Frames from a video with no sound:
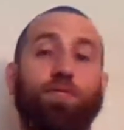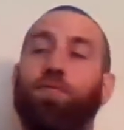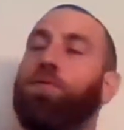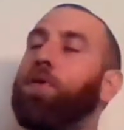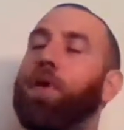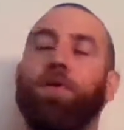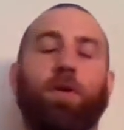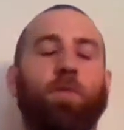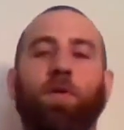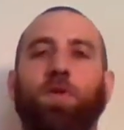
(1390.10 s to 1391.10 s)
Another
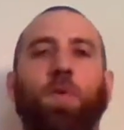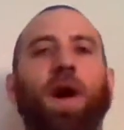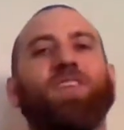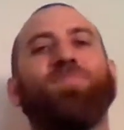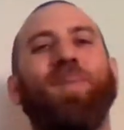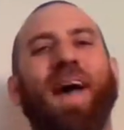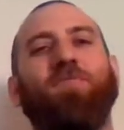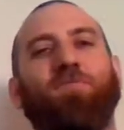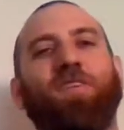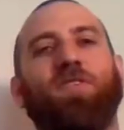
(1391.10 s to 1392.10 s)
good one to watch,
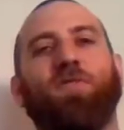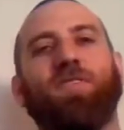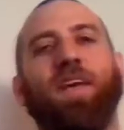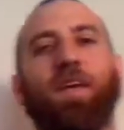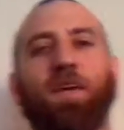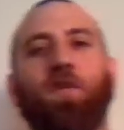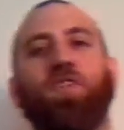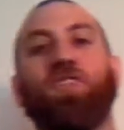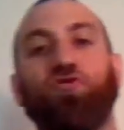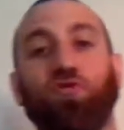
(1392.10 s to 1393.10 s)
Matt Riddle taking
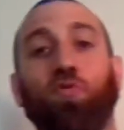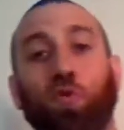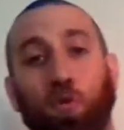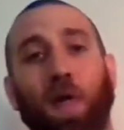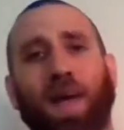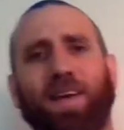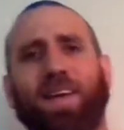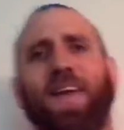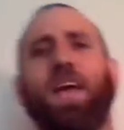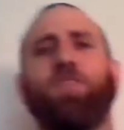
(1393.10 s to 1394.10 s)
on Drew Gulak, a
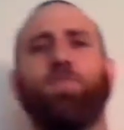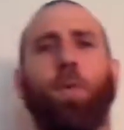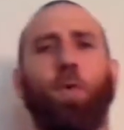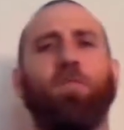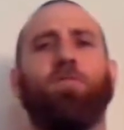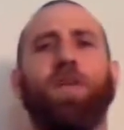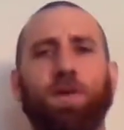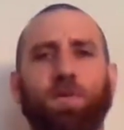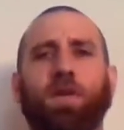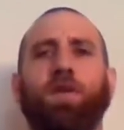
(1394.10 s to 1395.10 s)
Catch Point
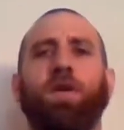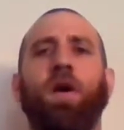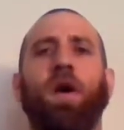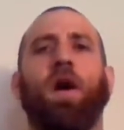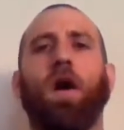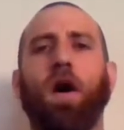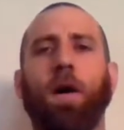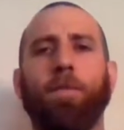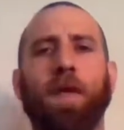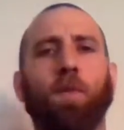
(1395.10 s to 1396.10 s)
reunion.
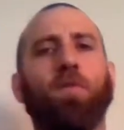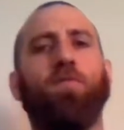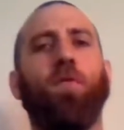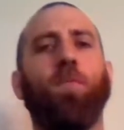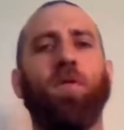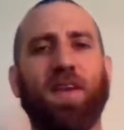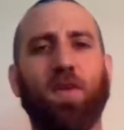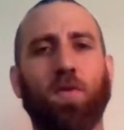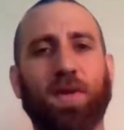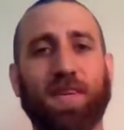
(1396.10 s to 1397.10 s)
They were formerly
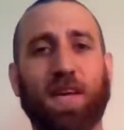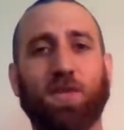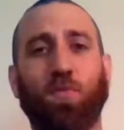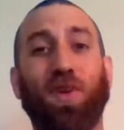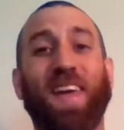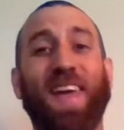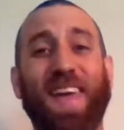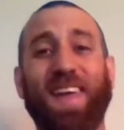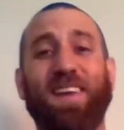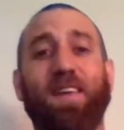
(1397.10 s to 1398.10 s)
known as Catch Point
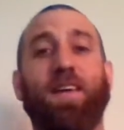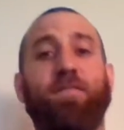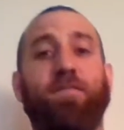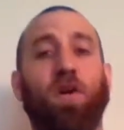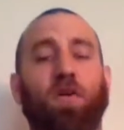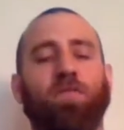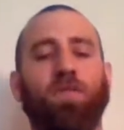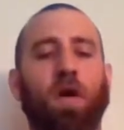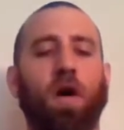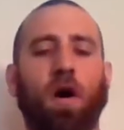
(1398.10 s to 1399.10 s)
in Evolve
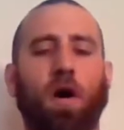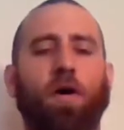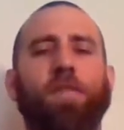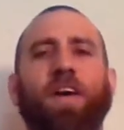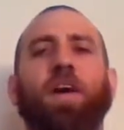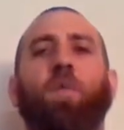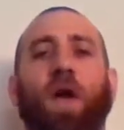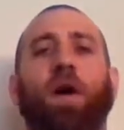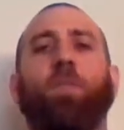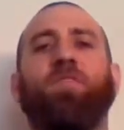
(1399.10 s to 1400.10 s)
on their
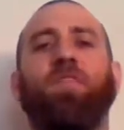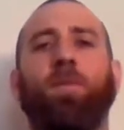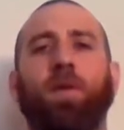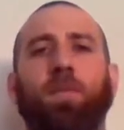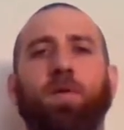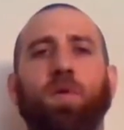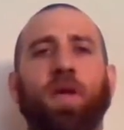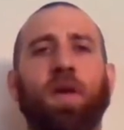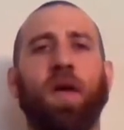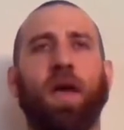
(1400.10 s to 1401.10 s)
way up to
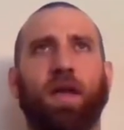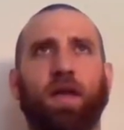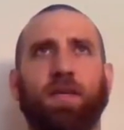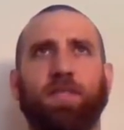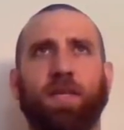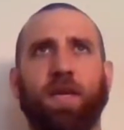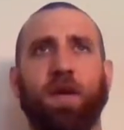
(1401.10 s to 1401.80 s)
WWE and NXT.